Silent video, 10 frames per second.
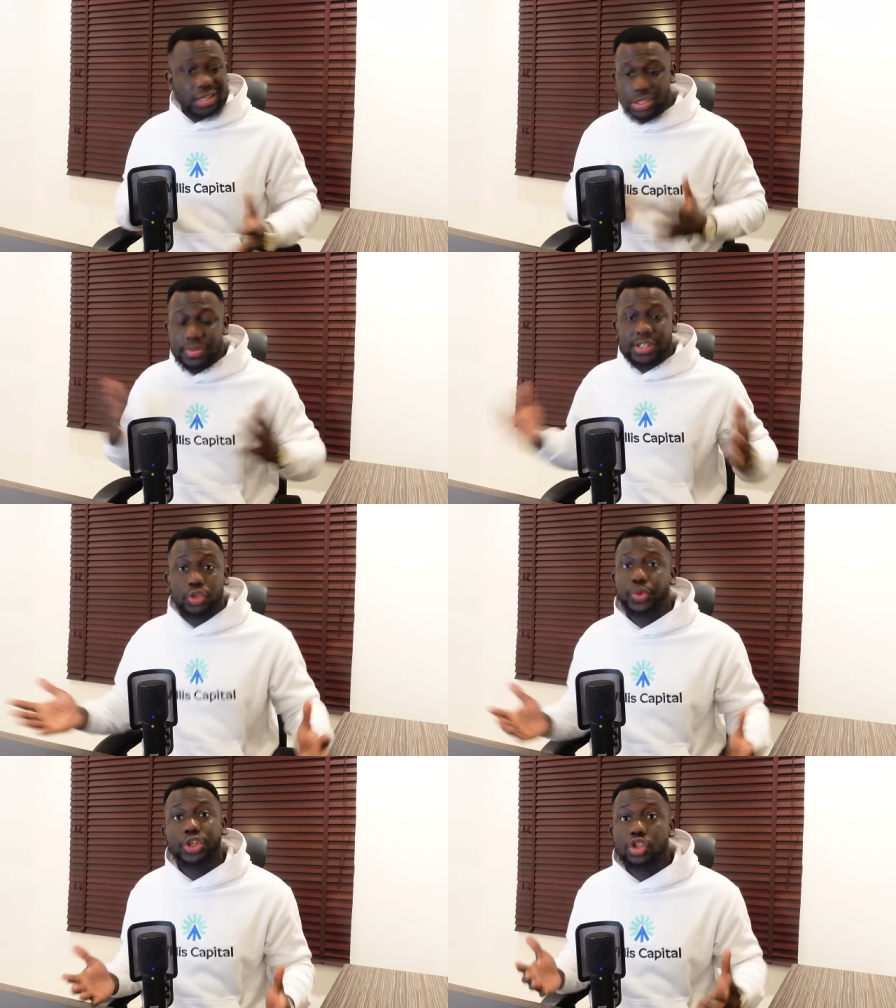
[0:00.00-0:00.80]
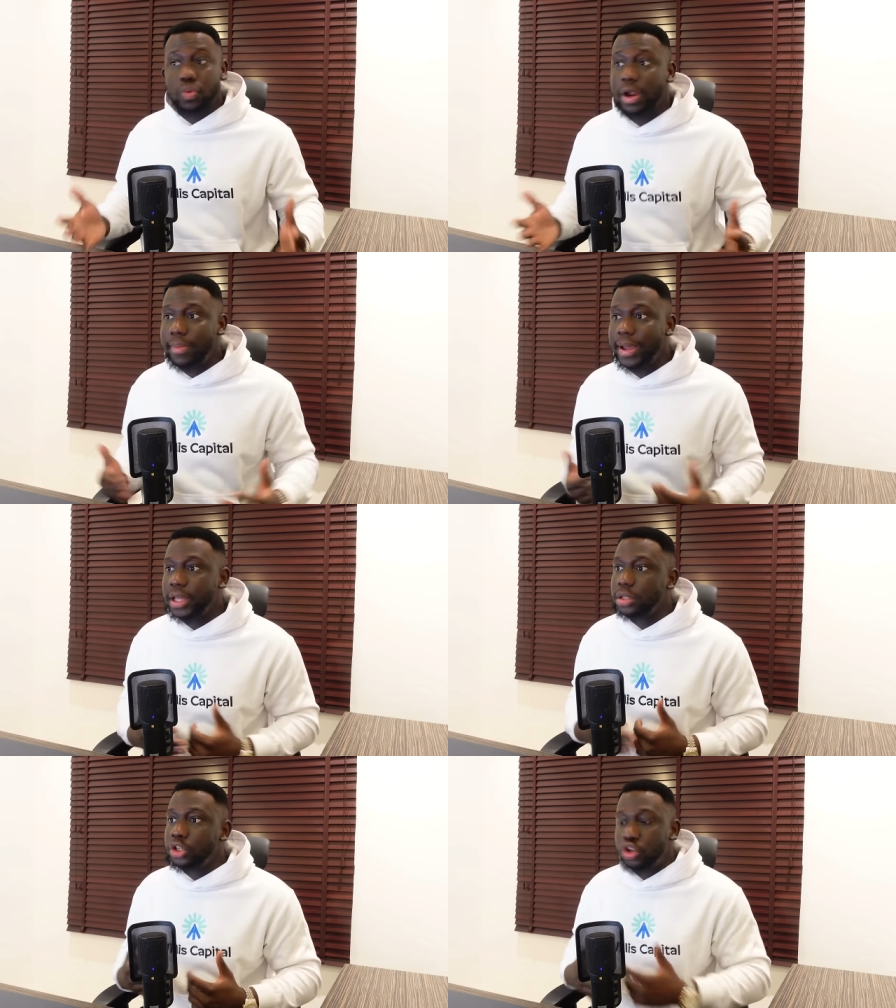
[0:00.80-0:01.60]
There's some situations
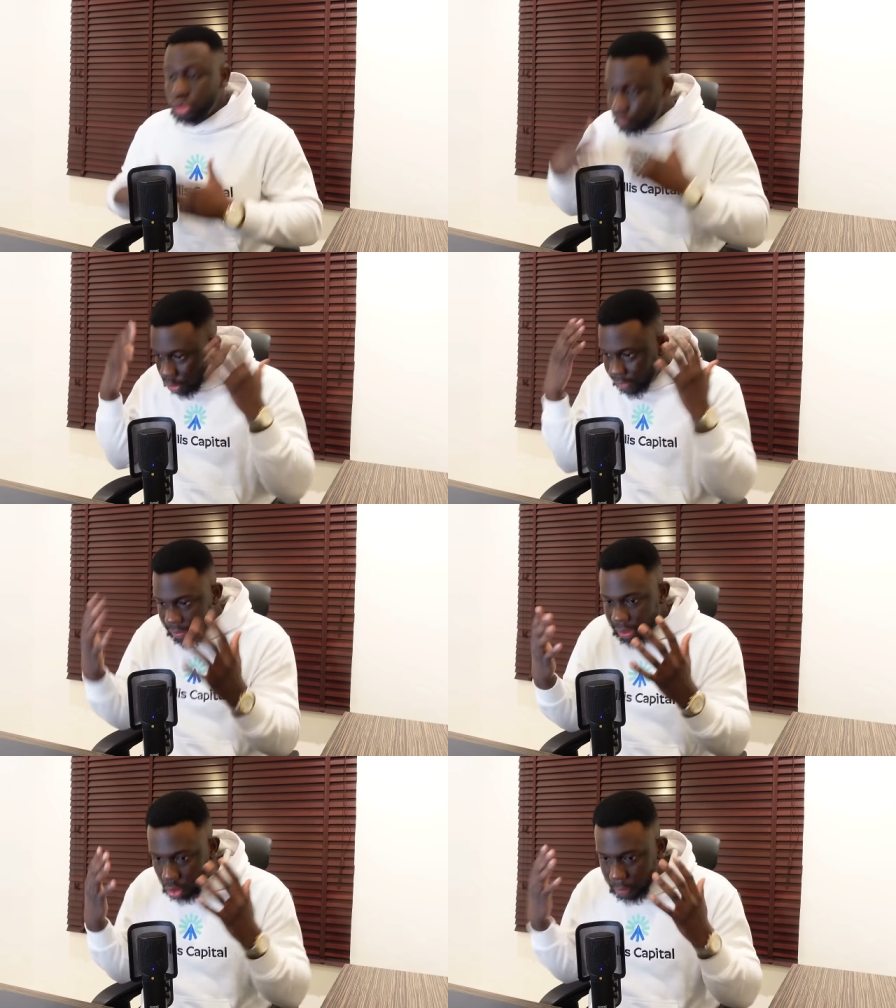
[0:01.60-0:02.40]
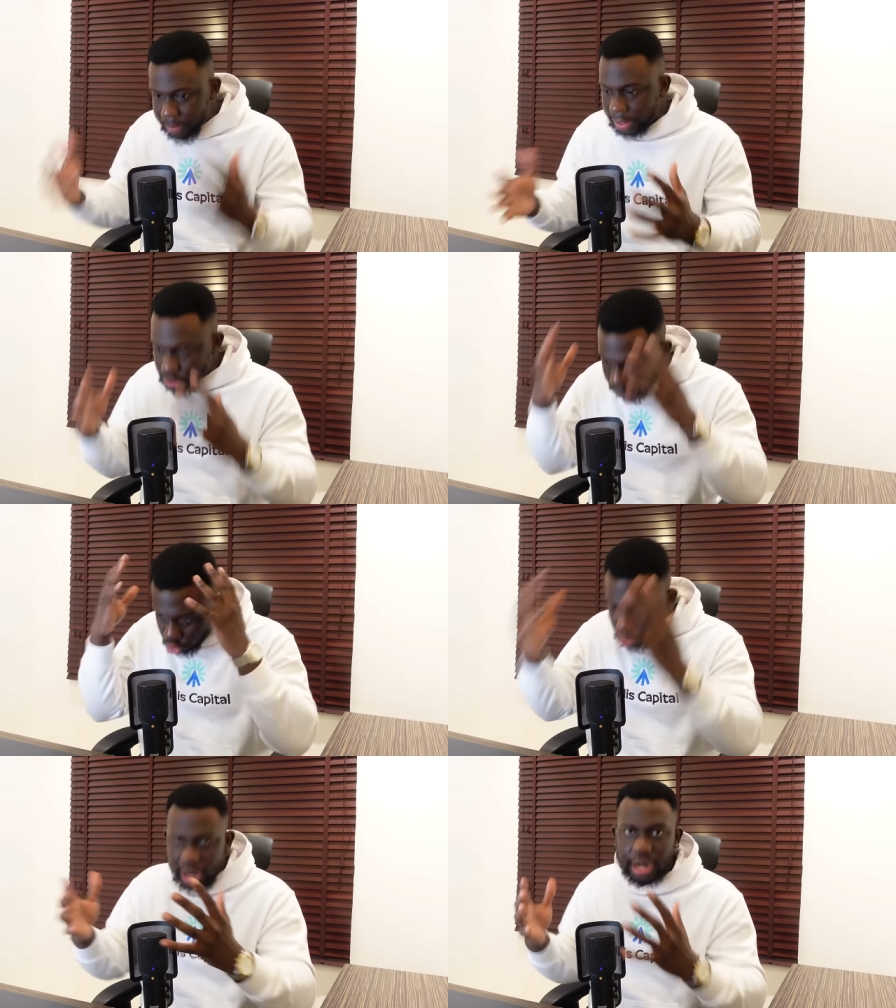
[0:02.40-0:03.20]
whereby, you know, you've given it your best, you've
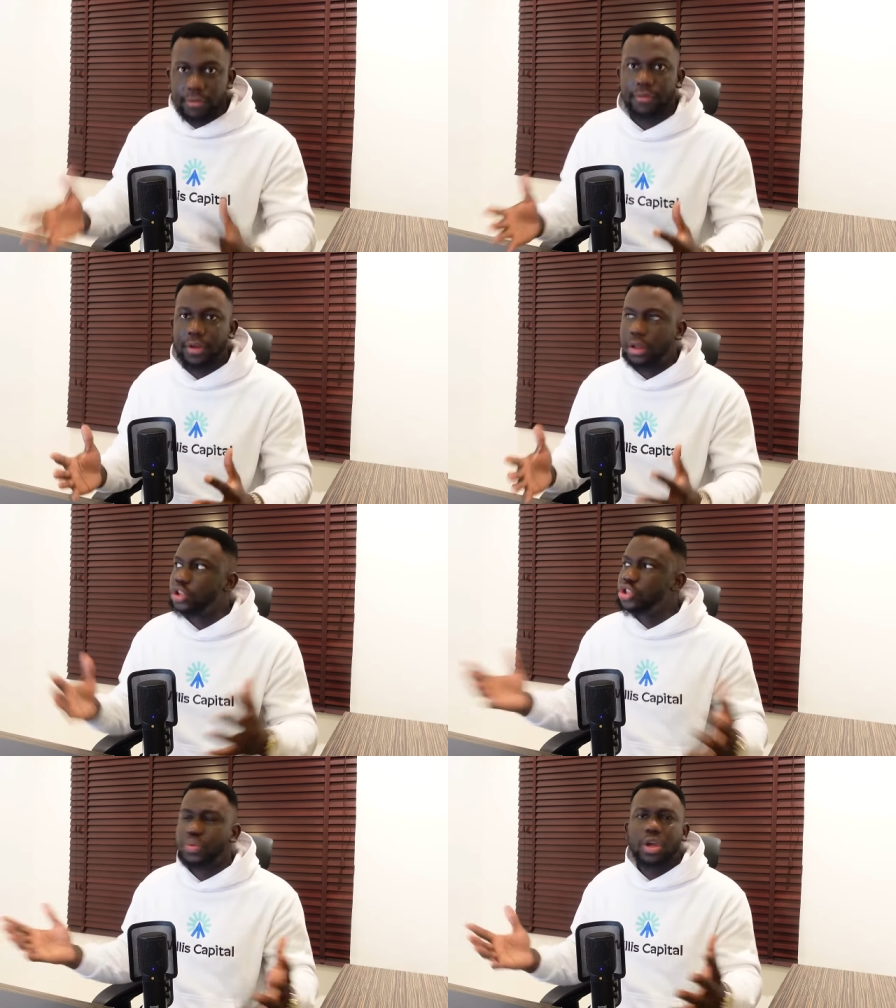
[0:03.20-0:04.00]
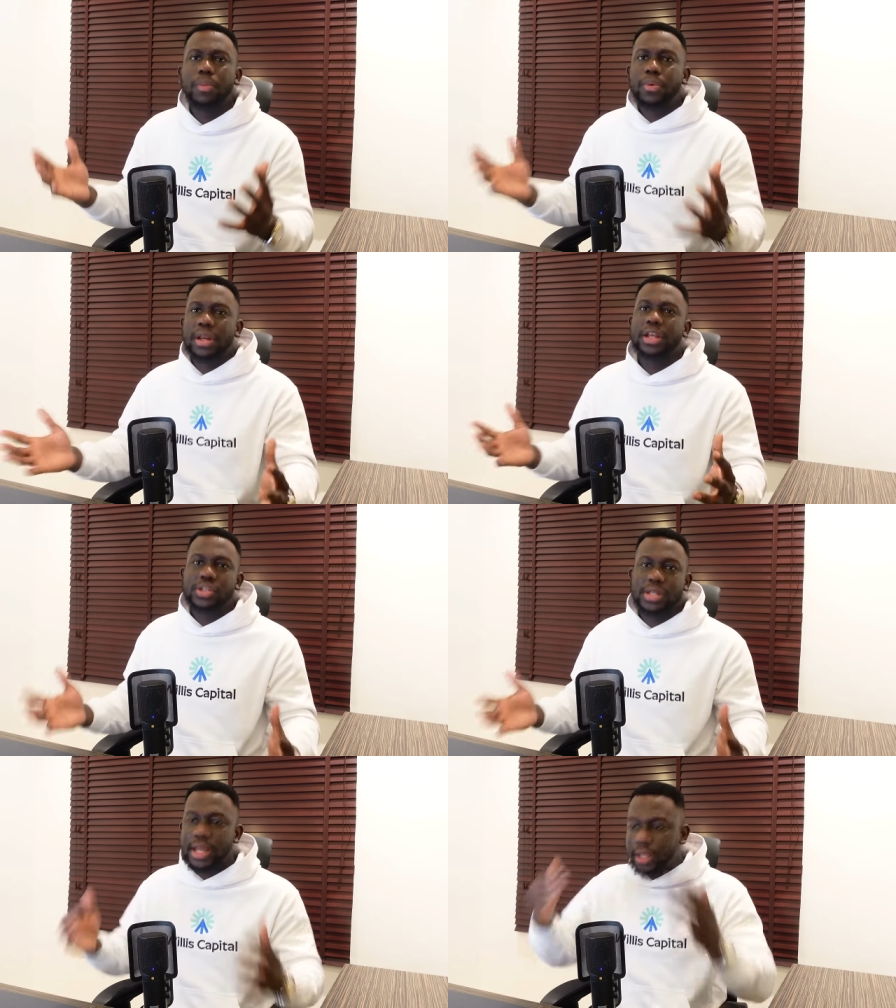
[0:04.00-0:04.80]
tried everything, you just wake up one day and
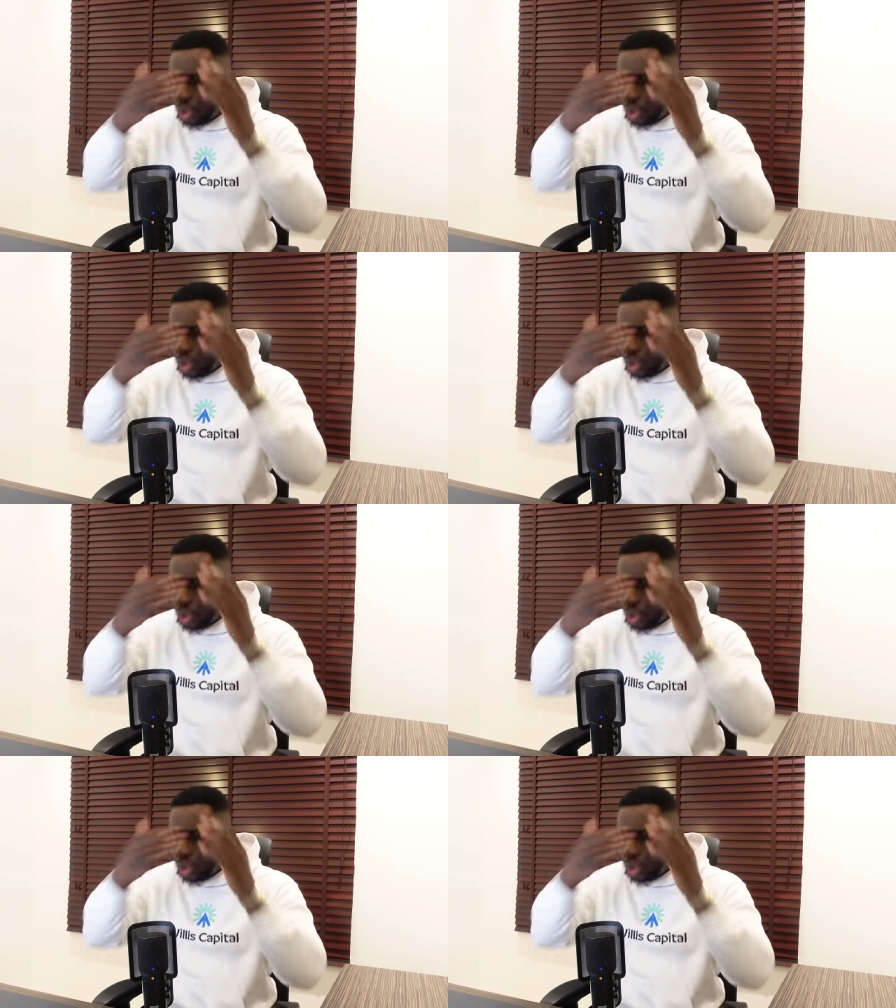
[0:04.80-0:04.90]
just like,